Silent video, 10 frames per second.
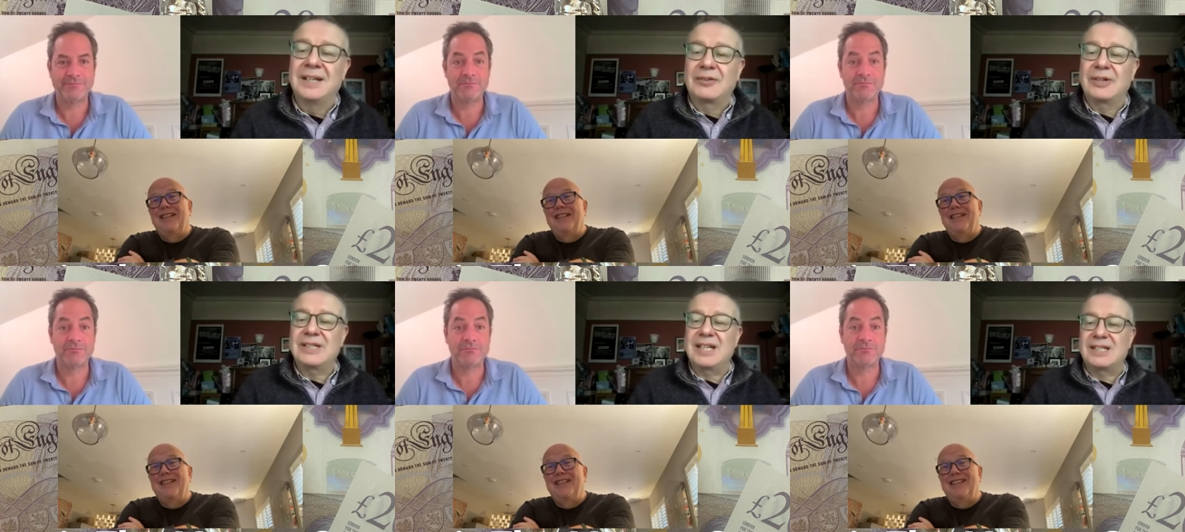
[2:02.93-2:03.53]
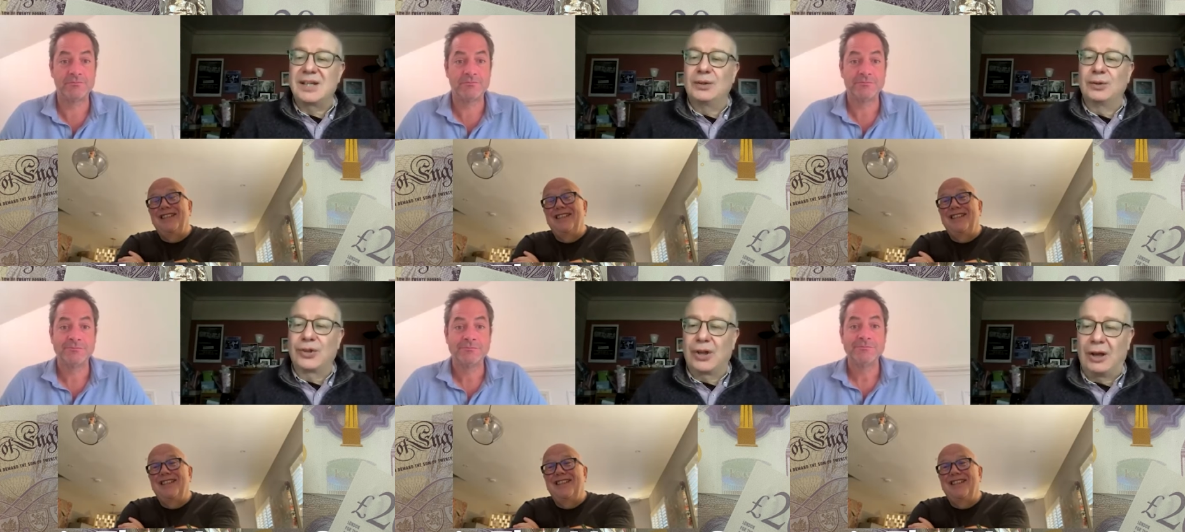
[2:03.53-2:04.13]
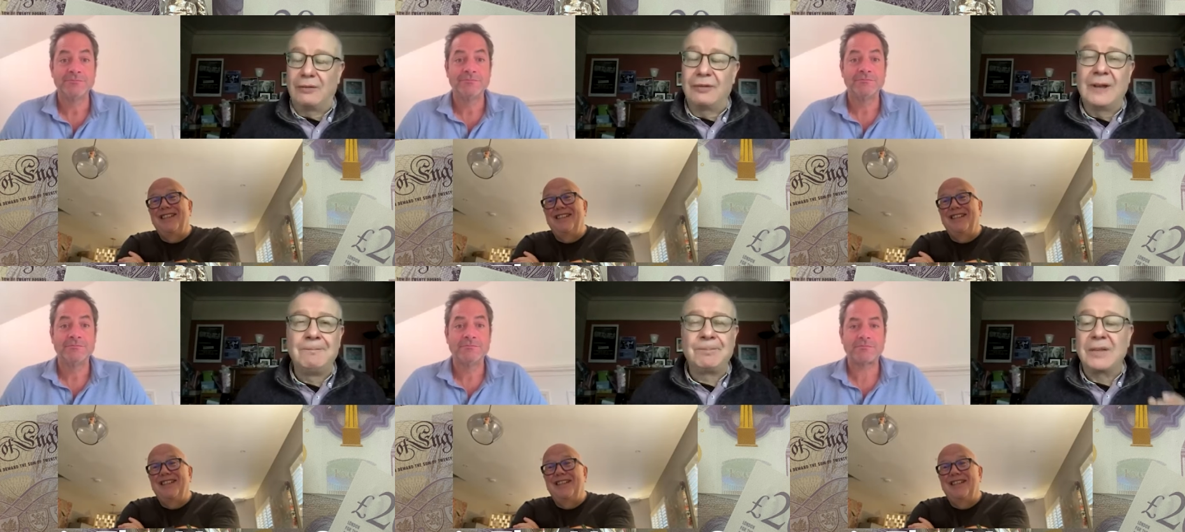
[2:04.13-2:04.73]
Speaker 1: Chris is the author of
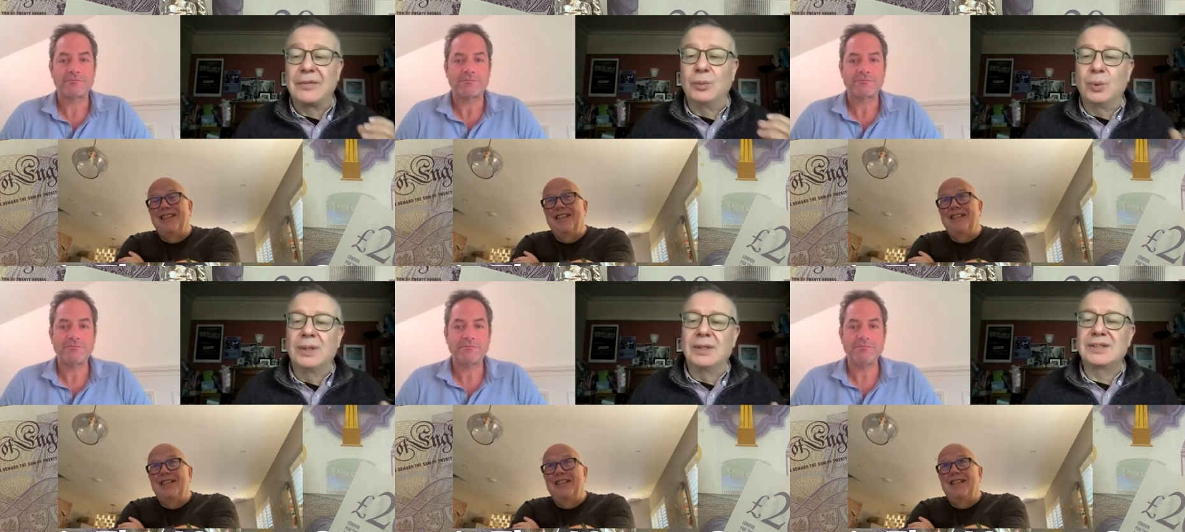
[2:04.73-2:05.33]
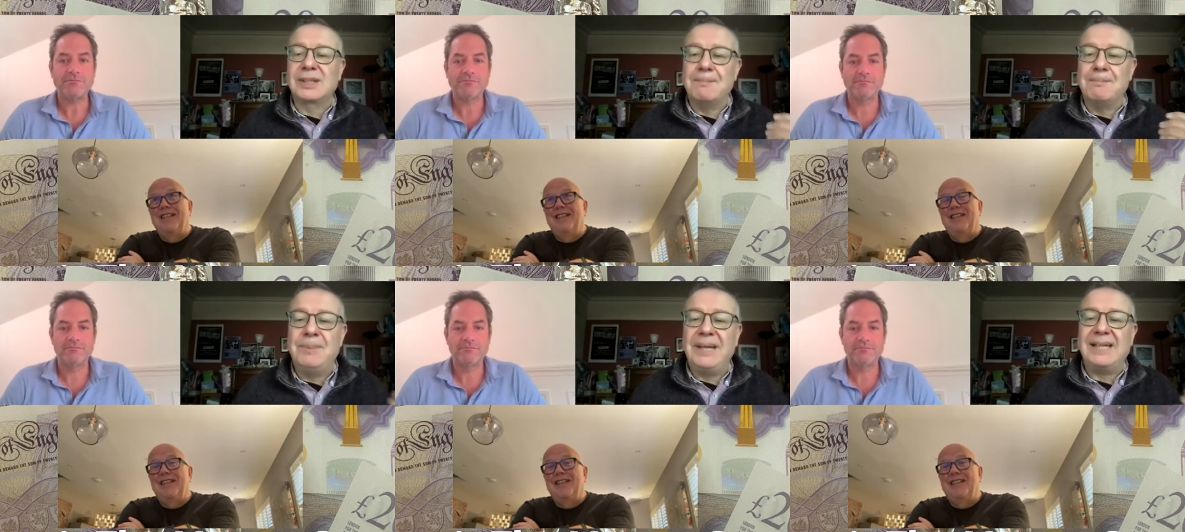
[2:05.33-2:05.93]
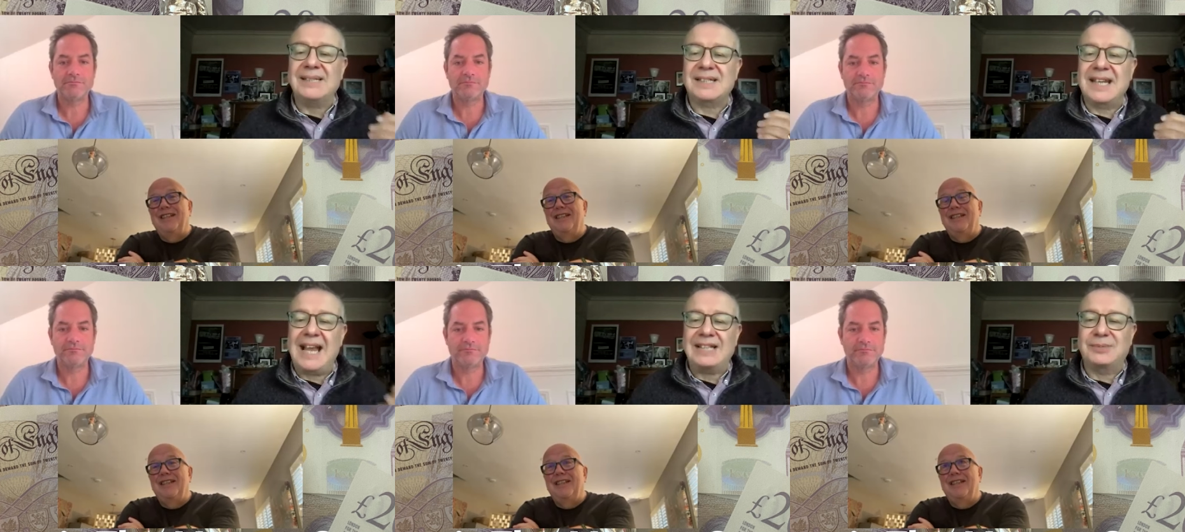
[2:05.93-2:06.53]
The World's Biggest
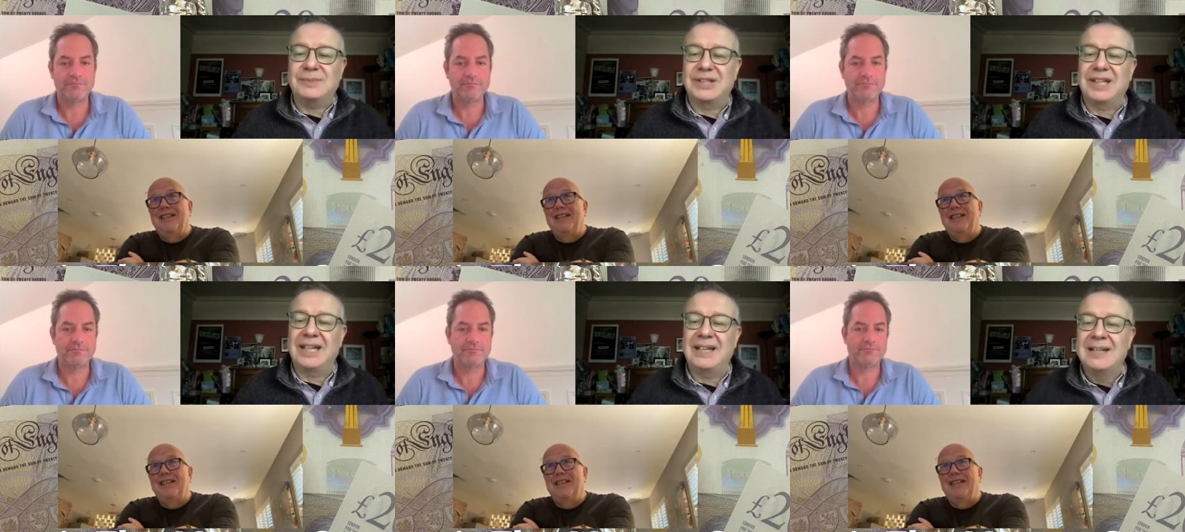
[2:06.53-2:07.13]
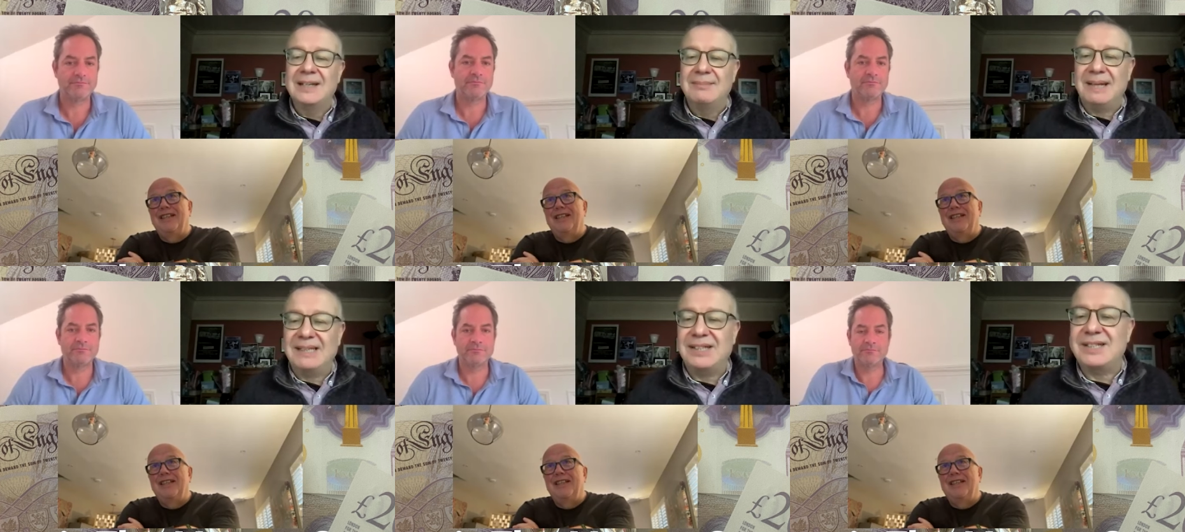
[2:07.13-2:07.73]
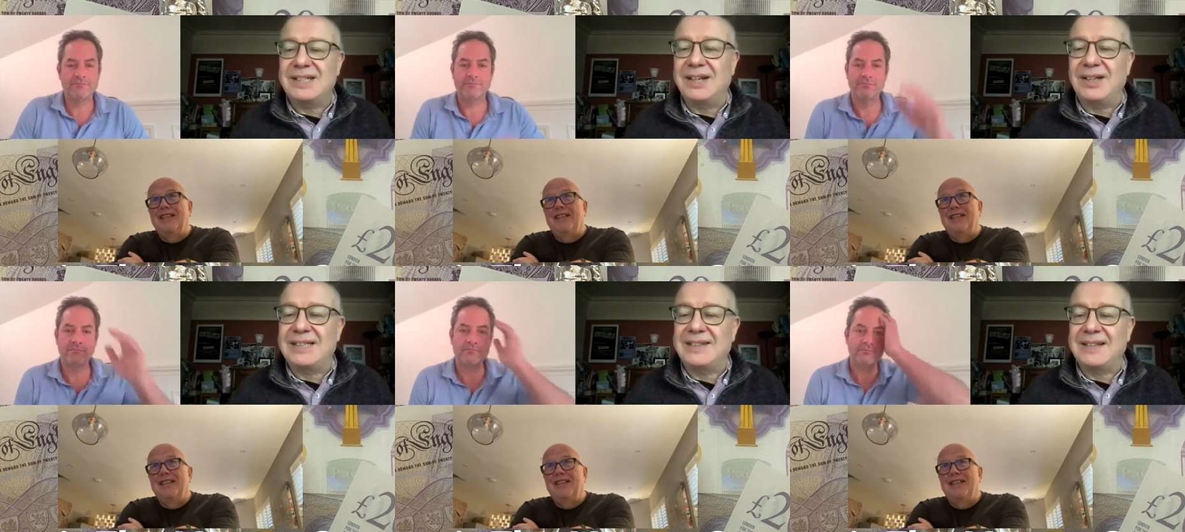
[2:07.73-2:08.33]
Cash Machine Manchester
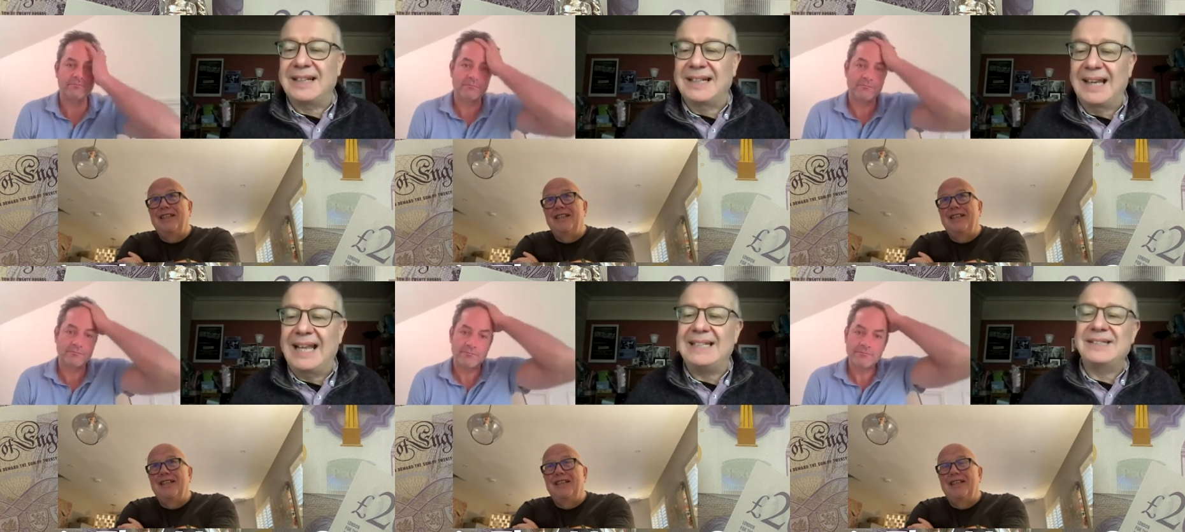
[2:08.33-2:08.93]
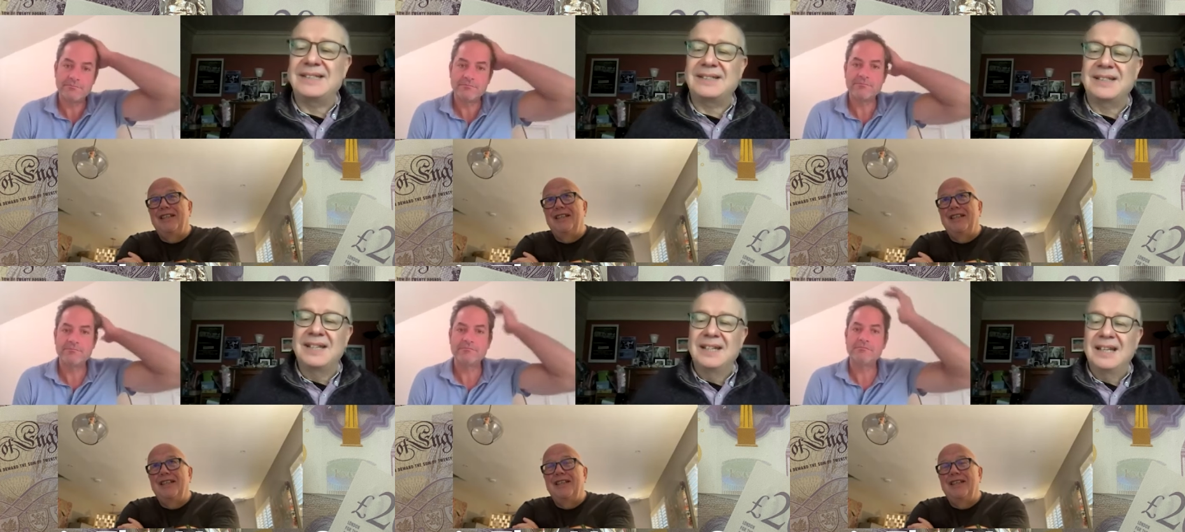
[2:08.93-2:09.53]
United, The Glazers,